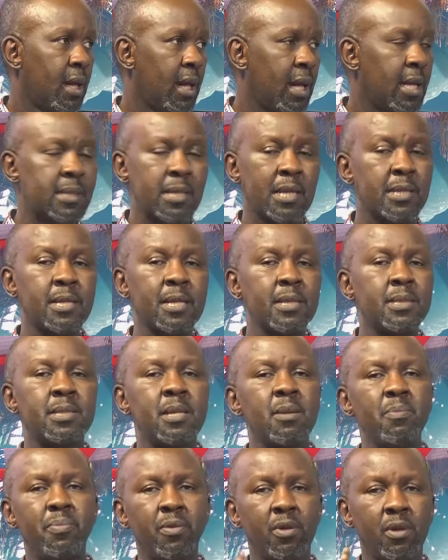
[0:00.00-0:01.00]
It's as
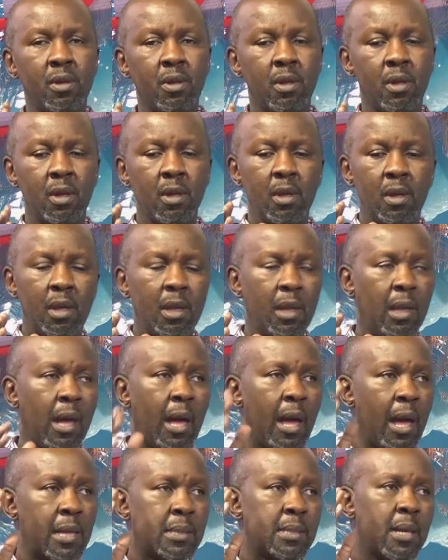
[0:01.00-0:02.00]
simple.
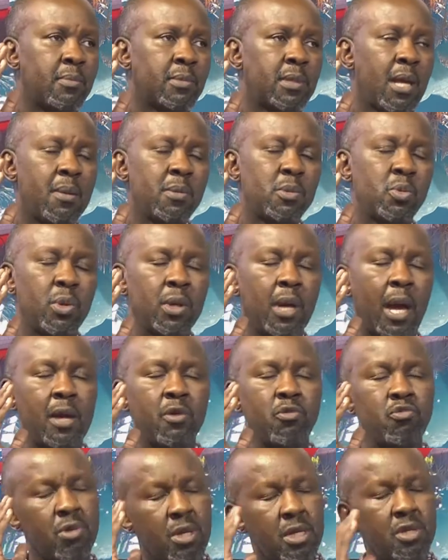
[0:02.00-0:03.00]
Sometimes I
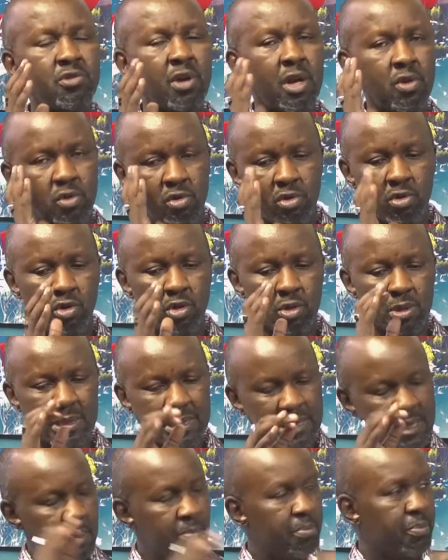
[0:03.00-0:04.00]
really try to draw
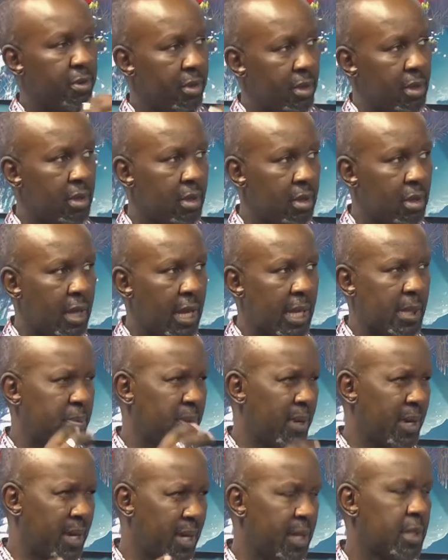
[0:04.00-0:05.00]
simple
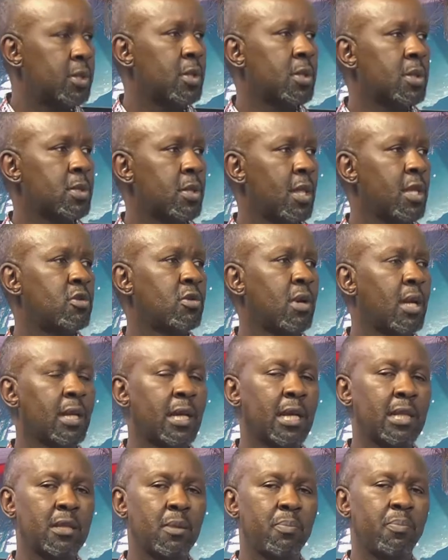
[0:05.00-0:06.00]
explanations so that you can
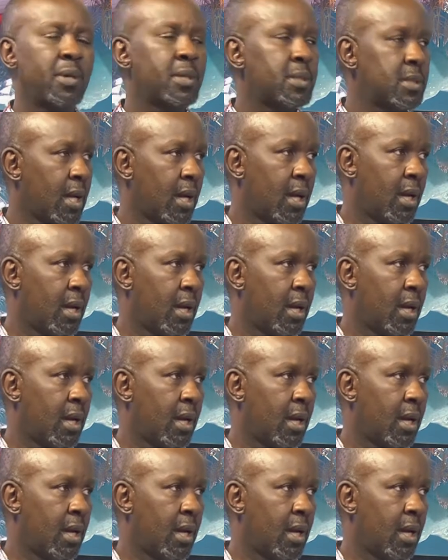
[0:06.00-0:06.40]
get the picture.